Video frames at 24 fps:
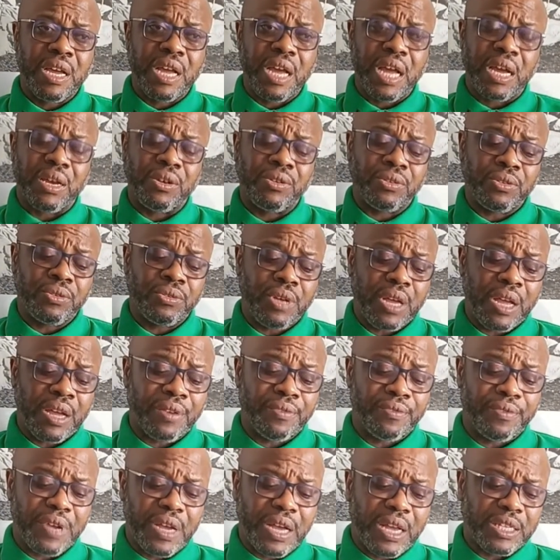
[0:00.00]
I also
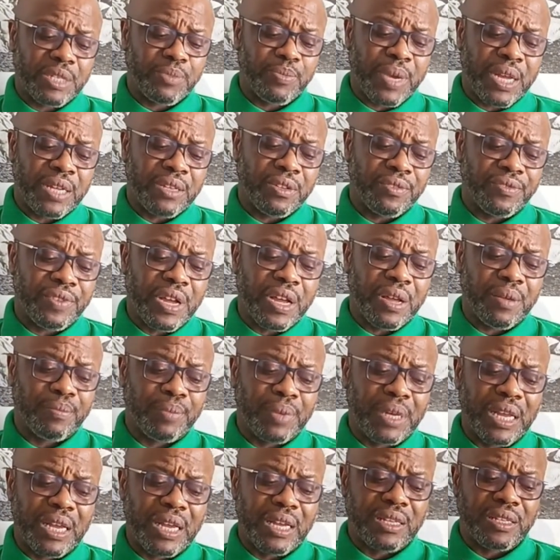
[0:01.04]
have, as part of our
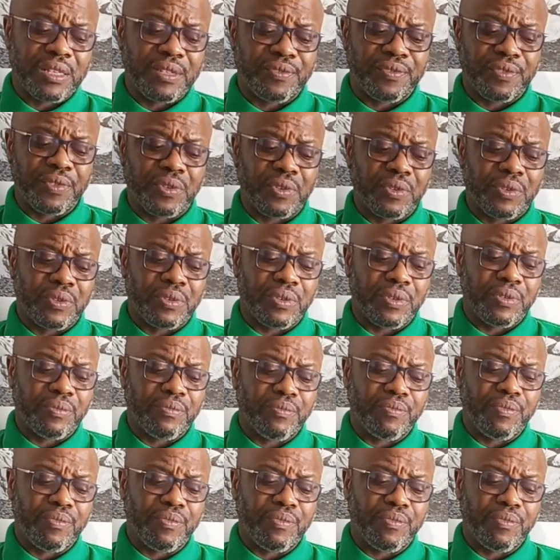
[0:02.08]
plans for